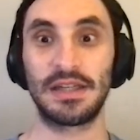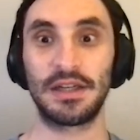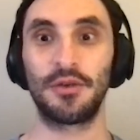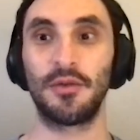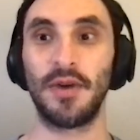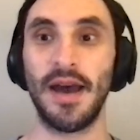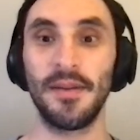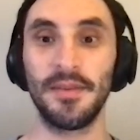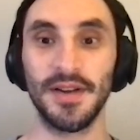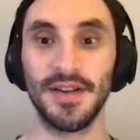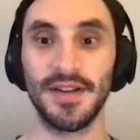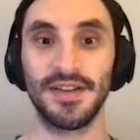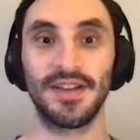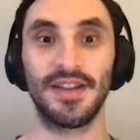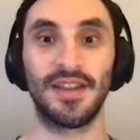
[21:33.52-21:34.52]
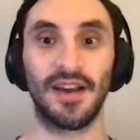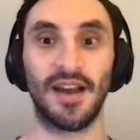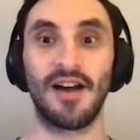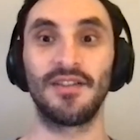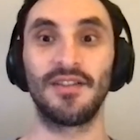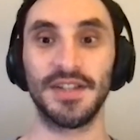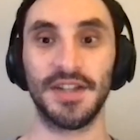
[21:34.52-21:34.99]
To wrap the
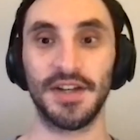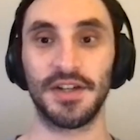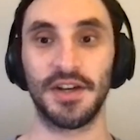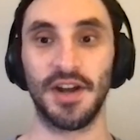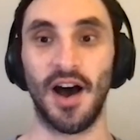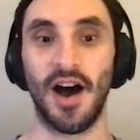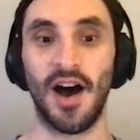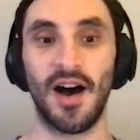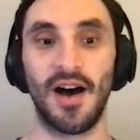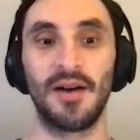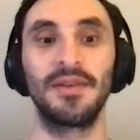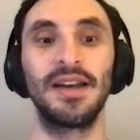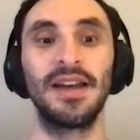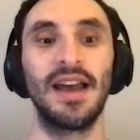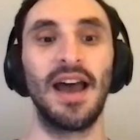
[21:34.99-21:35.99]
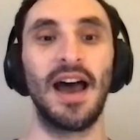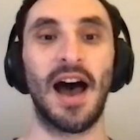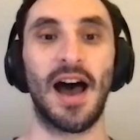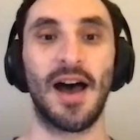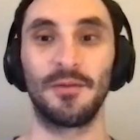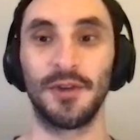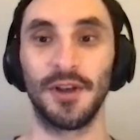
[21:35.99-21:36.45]
conversation up,
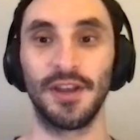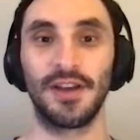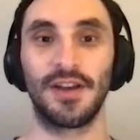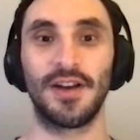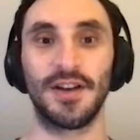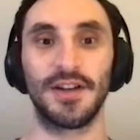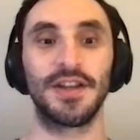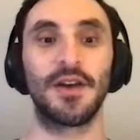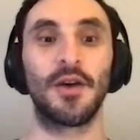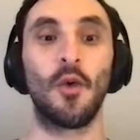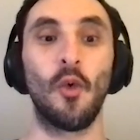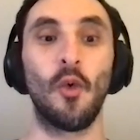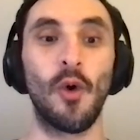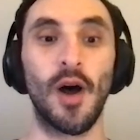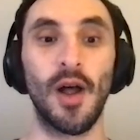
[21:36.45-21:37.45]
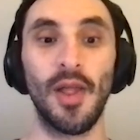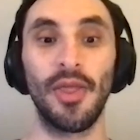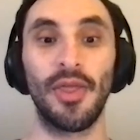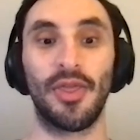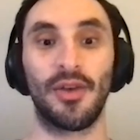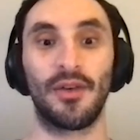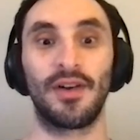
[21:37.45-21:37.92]
I'm really curious, like what
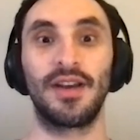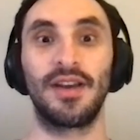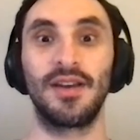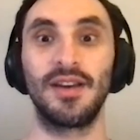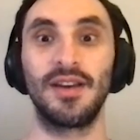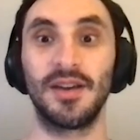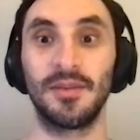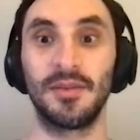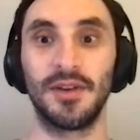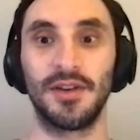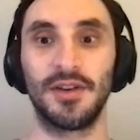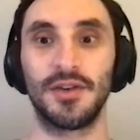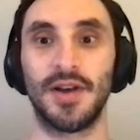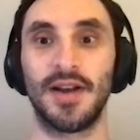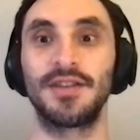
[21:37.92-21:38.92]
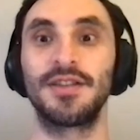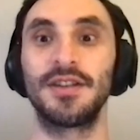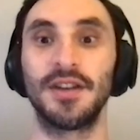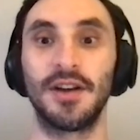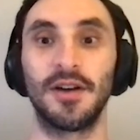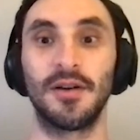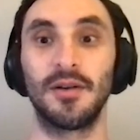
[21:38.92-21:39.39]
three community
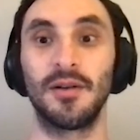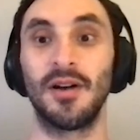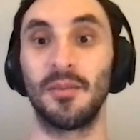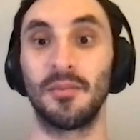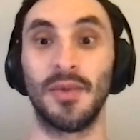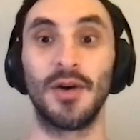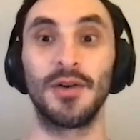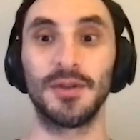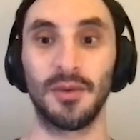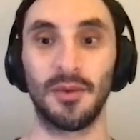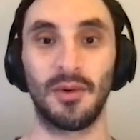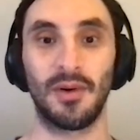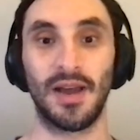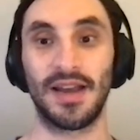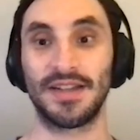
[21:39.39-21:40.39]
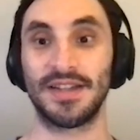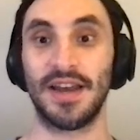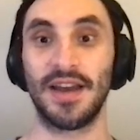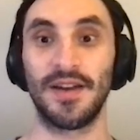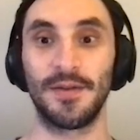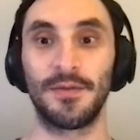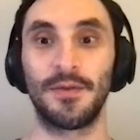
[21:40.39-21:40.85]
trends you're most
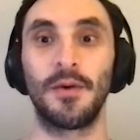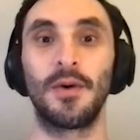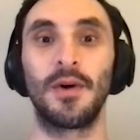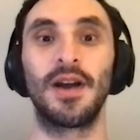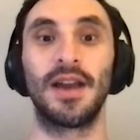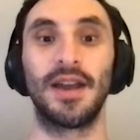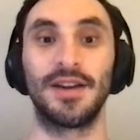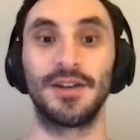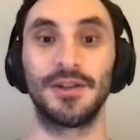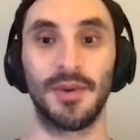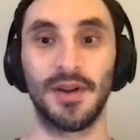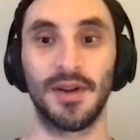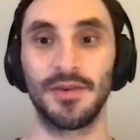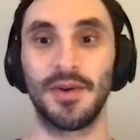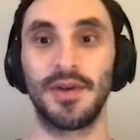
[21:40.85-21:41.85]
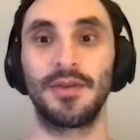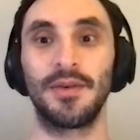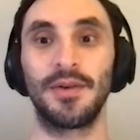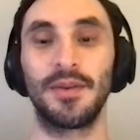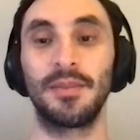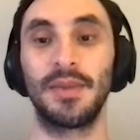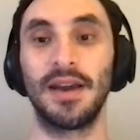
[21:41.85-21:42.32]
excited for in
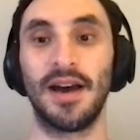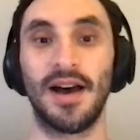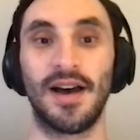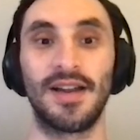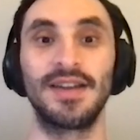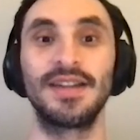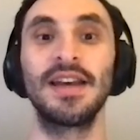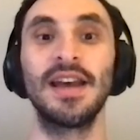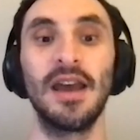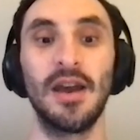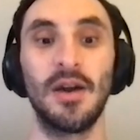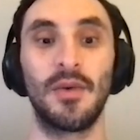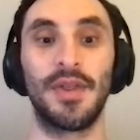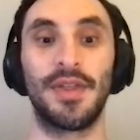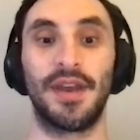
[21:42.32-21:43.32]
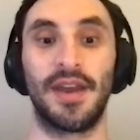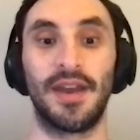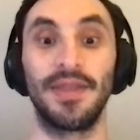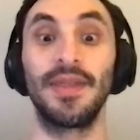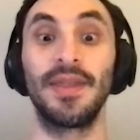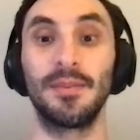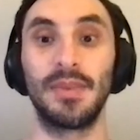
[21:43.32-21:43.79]
2023 and beyond
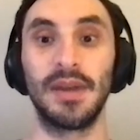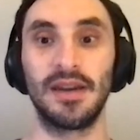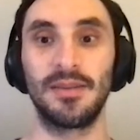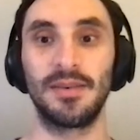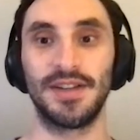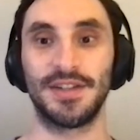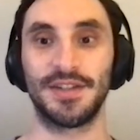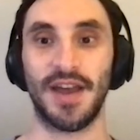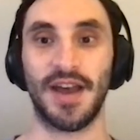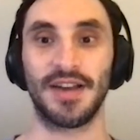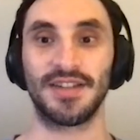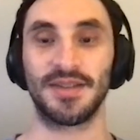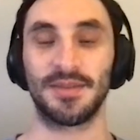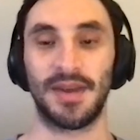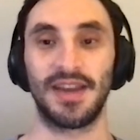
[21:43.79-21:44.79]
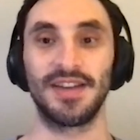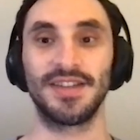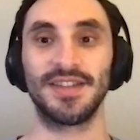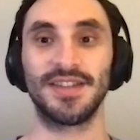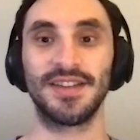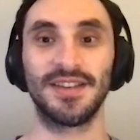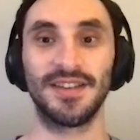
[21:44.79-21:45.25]
within the B2B SaaS
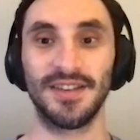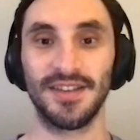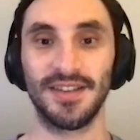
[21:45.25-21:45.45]
space?